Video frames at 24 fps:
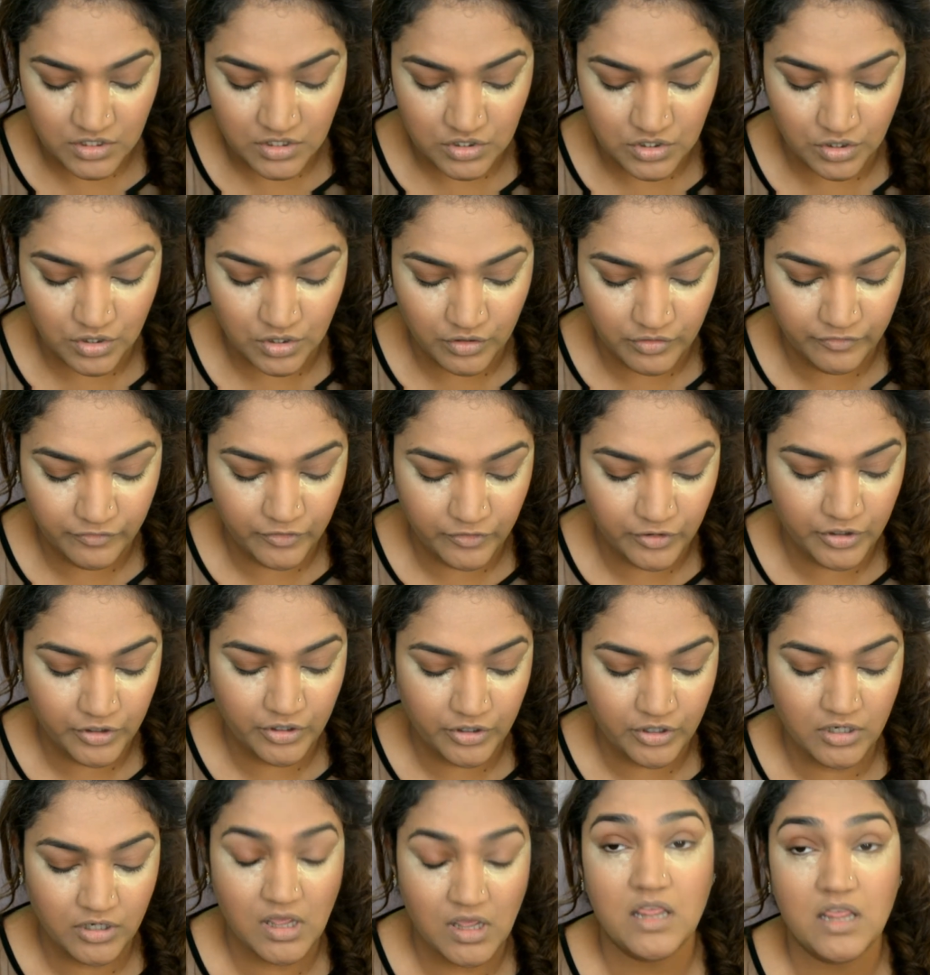So
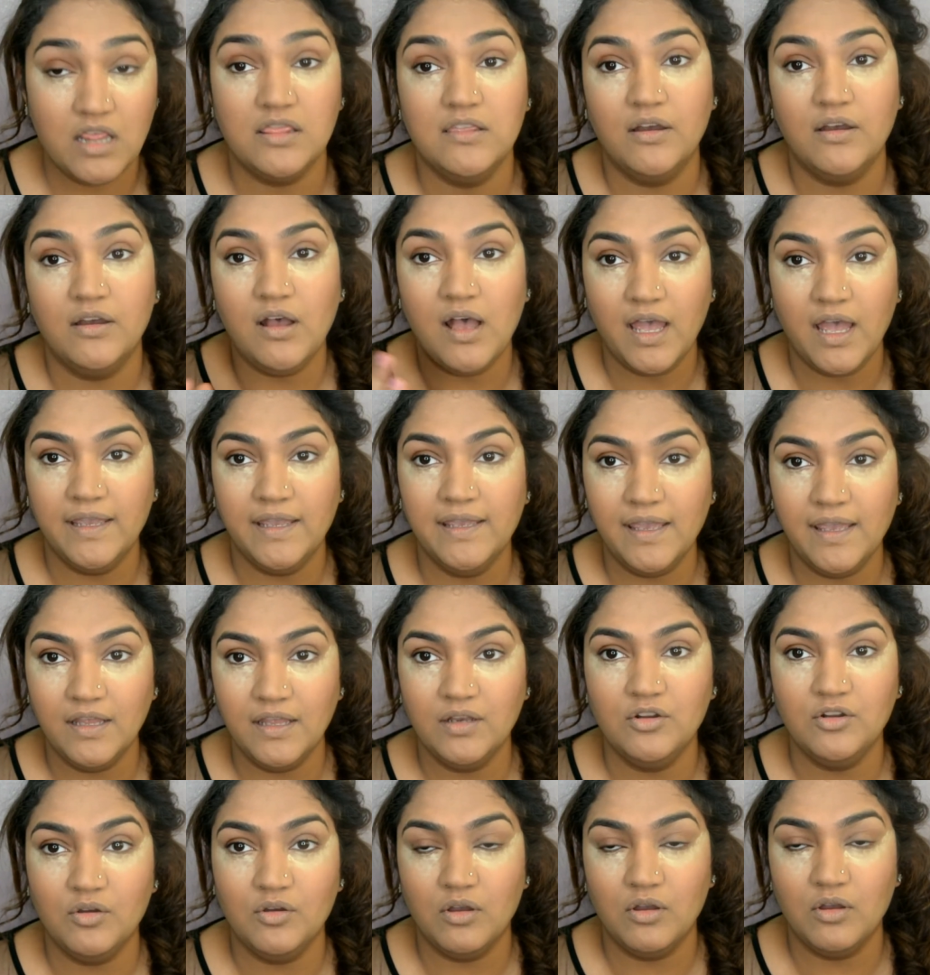for the
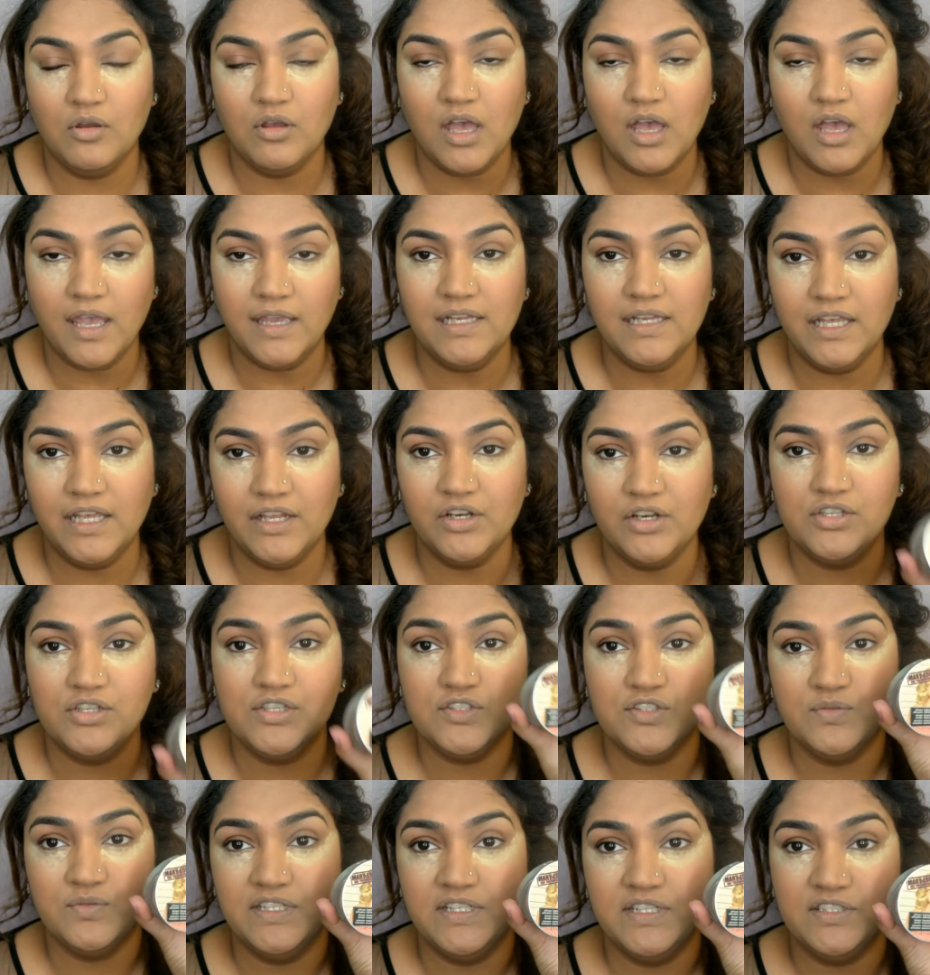high-end highlighter,
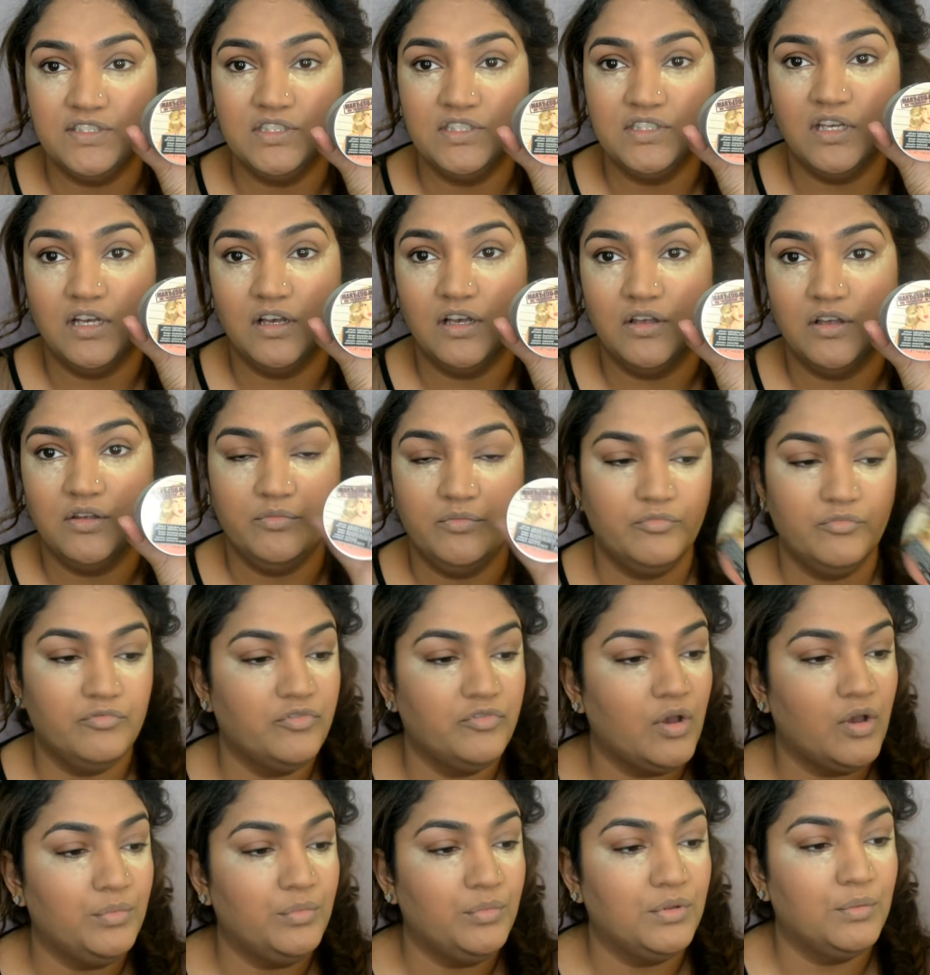this one is
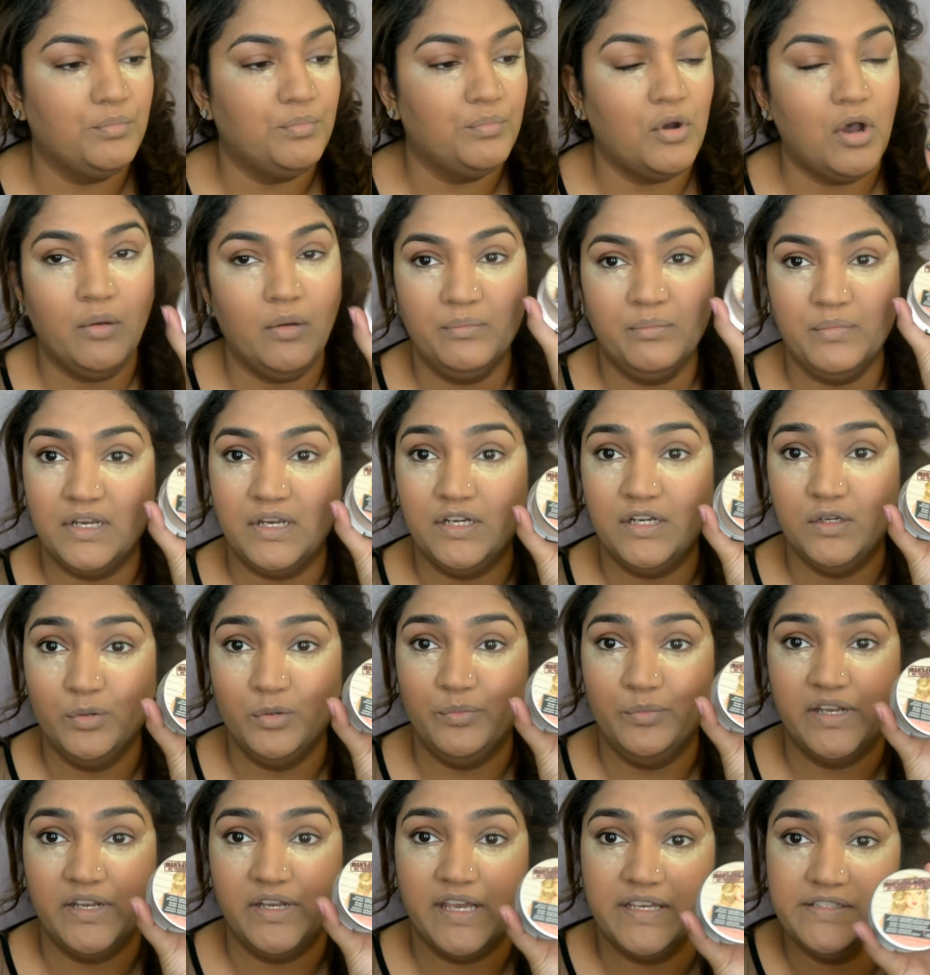from the Balm Mere
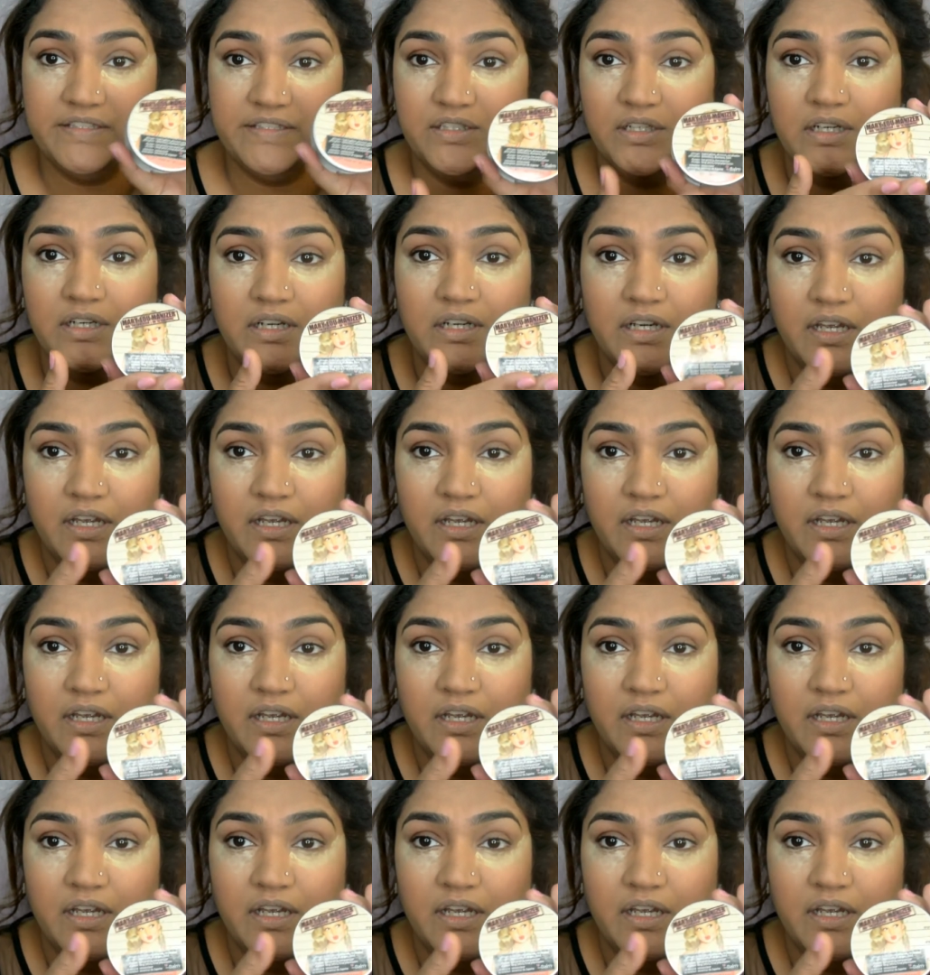Luminizer,